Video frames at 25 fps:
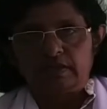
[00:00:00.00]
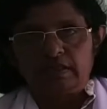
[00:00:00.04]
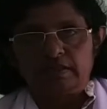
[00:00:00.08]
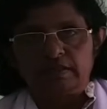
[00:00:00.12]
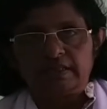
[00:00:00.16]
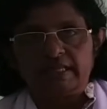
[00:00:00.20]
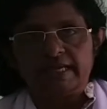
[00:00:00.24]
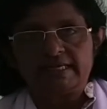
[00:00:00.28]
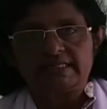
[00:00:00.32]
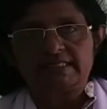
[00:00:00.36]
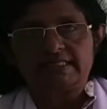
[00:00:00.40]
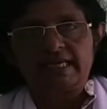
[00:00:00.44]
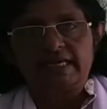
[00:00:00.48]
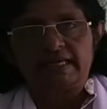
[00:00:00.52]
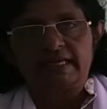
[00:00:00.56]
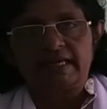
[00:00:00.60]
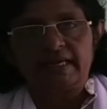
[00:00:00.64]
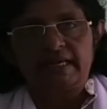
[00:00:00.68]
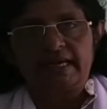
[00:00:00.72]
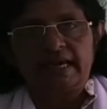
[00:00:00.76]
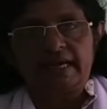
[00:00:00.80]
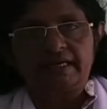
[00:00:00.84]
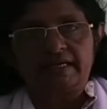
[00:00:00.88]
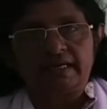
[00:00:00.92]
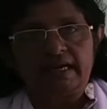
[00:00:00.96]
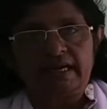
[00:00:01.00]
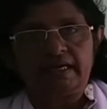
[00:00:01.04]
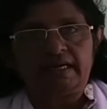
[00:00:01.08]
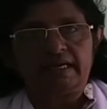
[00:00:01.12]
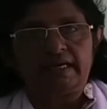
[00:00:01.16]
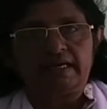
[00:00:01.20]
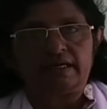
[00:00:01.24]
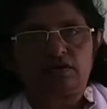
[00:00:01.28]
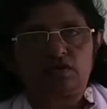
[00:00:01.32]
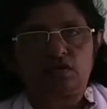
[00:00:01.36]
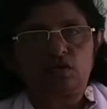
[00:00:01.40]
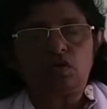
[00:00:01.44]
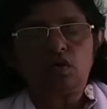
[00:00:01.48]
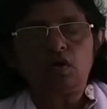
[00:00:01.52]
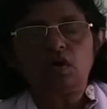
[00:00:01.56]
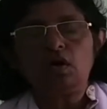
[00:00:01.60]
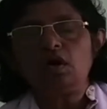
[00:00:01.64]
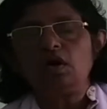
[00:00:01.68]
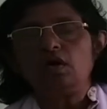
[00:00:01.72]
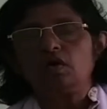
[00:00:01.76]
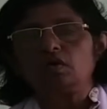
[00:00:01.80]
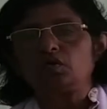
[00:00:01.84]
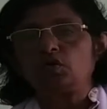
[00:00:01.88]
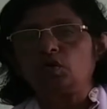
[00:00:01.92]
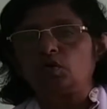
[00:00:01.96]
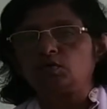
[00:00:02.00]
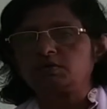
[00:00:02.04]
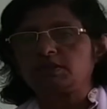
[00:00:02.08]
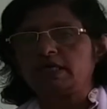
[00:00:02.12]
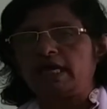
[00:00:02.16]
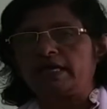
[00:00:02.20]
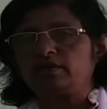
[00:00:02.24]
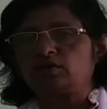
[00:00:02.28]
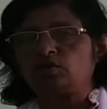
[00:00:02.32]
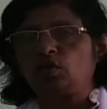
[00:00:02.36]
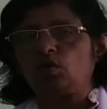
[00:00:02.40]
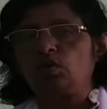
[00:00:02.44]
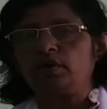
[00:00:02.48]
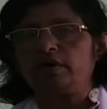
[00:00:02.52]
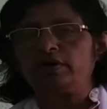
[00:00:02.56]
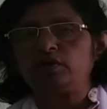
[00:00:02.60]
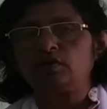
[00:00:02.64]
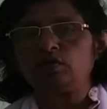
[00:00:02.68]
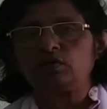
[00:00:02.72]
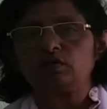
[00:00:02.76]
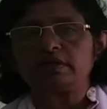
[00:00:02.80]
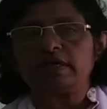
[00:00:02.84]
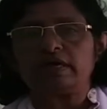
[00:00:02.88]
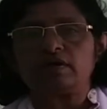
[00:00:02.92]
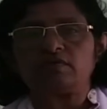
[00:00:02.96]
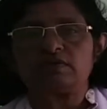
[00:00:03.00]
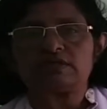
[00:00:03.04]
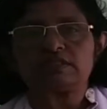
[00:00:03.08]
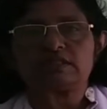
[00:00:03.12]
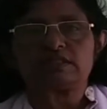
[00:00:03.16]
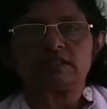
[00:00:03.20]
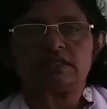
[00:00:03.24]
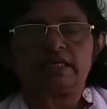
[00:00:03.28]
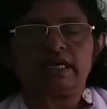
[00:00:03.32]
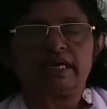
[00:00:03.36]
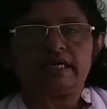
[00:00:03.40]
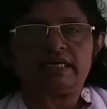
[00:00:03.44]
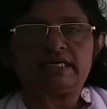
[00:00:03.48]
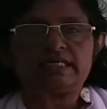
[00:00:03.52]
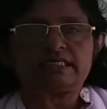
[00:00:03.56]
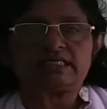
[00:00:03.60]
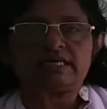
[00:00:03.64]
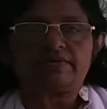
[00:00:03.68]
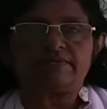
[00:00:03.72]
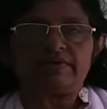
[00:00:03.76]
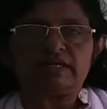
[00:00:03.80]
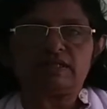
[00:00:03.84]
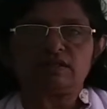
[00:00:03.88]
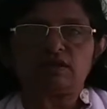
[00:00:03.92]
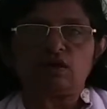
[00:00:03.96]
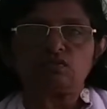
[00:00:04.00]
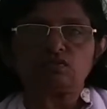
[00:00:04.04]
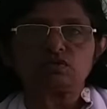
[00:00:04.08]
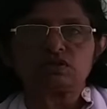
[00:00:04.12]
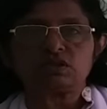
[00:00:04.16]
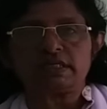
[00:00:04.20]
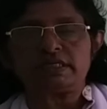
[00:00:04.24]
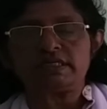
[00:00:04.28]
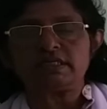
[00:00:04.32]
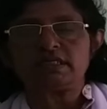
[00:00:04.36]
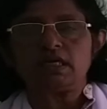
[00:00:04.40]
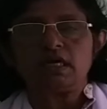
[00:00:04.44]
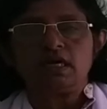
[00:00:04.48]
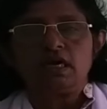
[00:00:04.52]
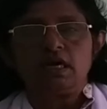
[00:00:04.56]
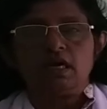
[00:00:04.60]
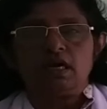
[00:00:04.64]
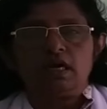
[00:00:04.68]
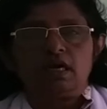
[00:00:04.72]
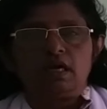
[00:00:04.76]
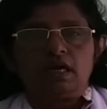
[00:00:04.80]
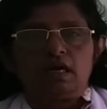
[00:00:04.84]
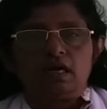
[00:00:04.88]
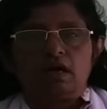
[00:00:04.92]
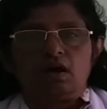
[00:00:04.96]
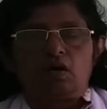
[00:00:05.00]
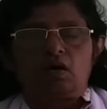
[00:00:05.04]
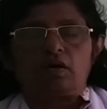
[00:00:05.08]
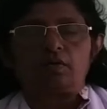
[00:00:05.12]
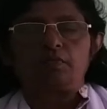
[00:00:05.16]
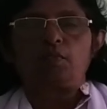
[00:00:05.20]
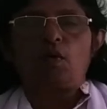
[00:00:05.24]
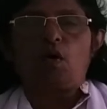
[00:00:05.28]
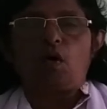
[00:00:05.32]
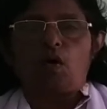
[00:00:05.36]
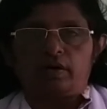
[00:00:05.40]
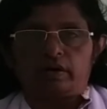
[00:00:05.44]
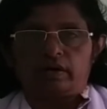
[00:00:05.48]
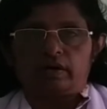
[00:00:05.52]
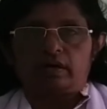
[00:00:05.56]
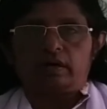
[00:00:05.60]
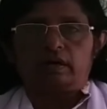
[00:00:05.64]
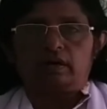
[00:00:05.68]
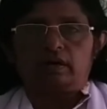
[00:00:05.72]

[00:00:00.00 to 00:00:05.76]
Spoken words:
They segregated into groups. I told you there was nearly 7,000 or more